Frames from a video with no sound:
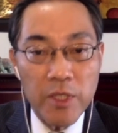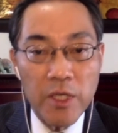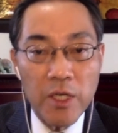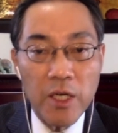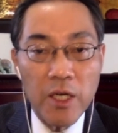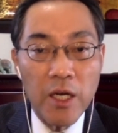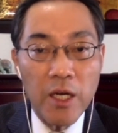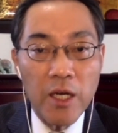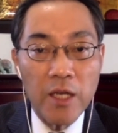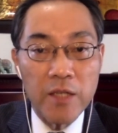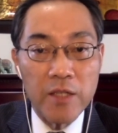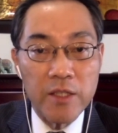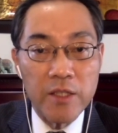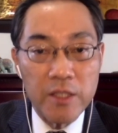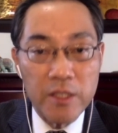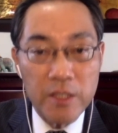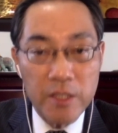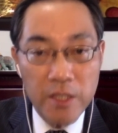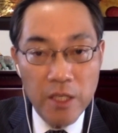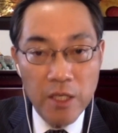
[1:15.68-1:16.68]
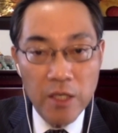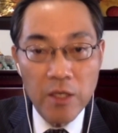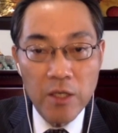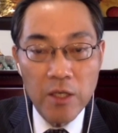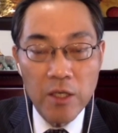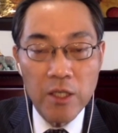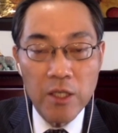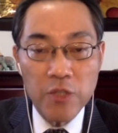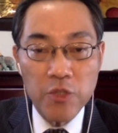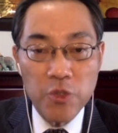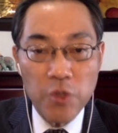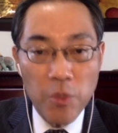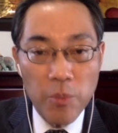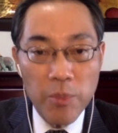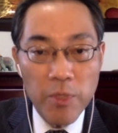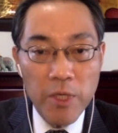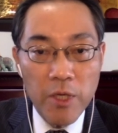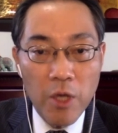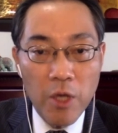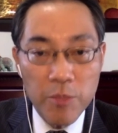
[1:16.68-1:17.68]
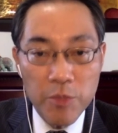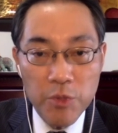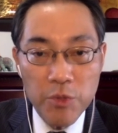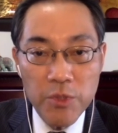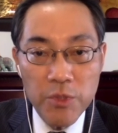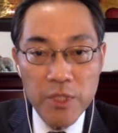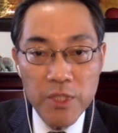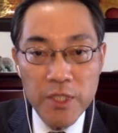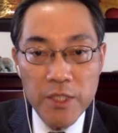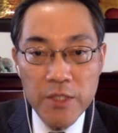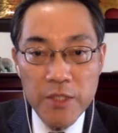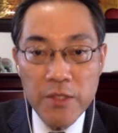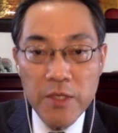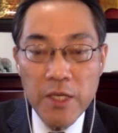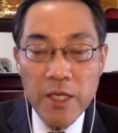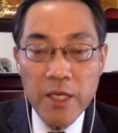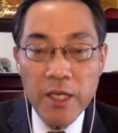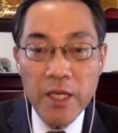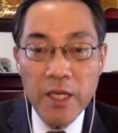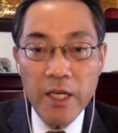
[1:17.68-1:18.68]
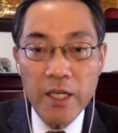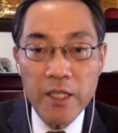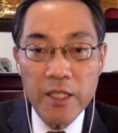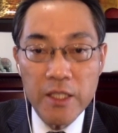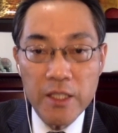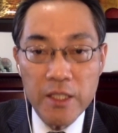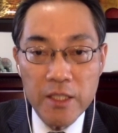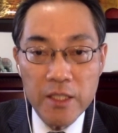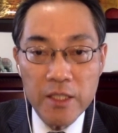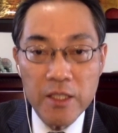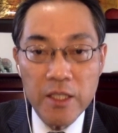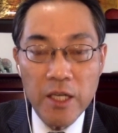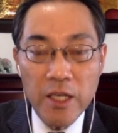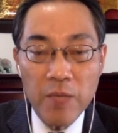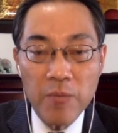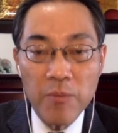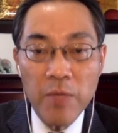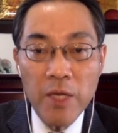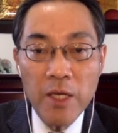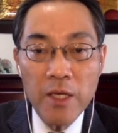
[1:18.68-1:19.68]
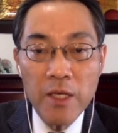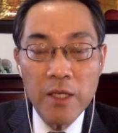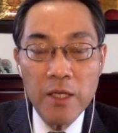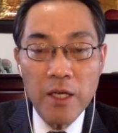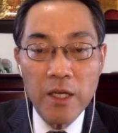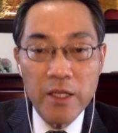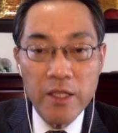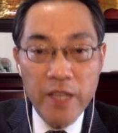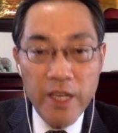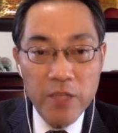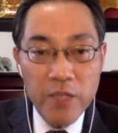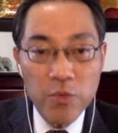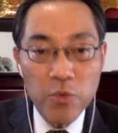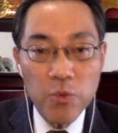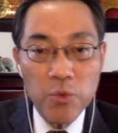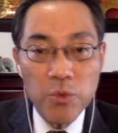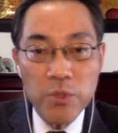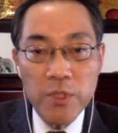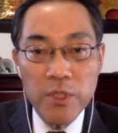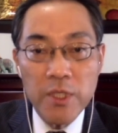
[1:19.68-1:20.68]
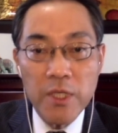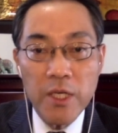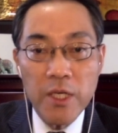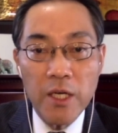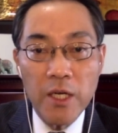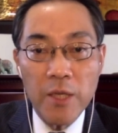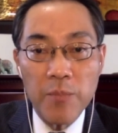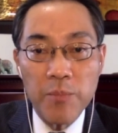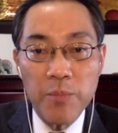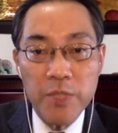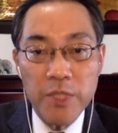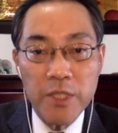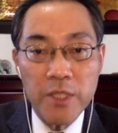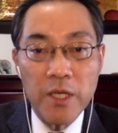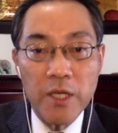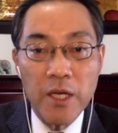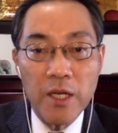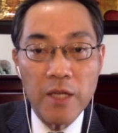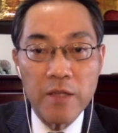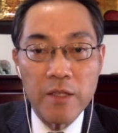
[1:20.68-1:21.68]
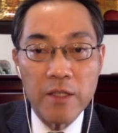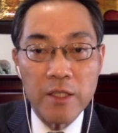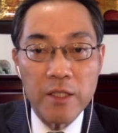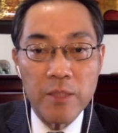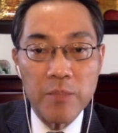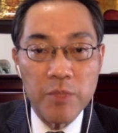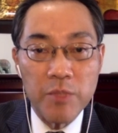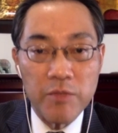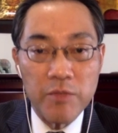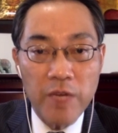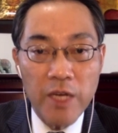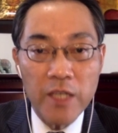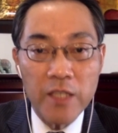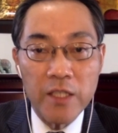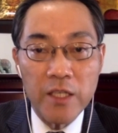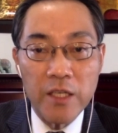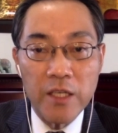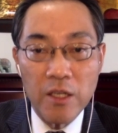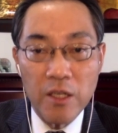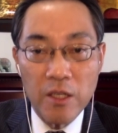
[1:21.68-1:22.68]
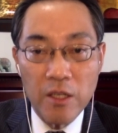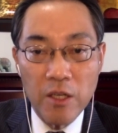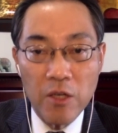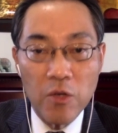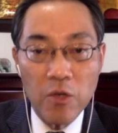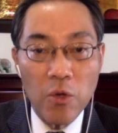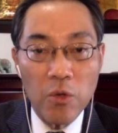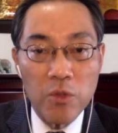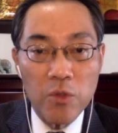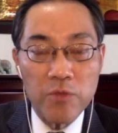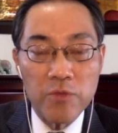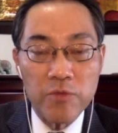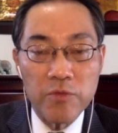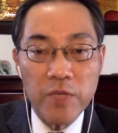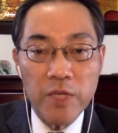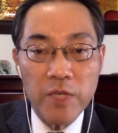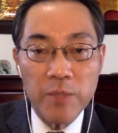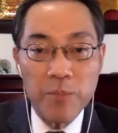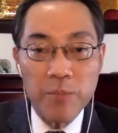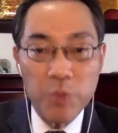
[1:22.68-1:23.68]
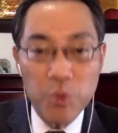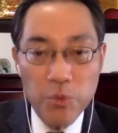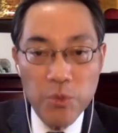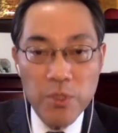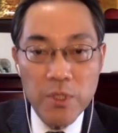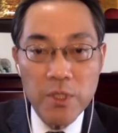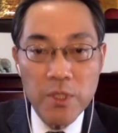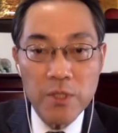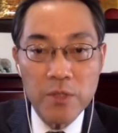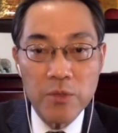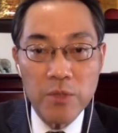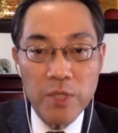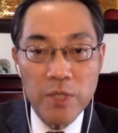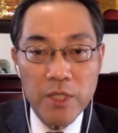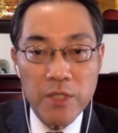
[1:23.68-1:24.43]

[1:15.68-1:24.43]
I think job opportunities and income, that would be I think provide a, a lot of boost to the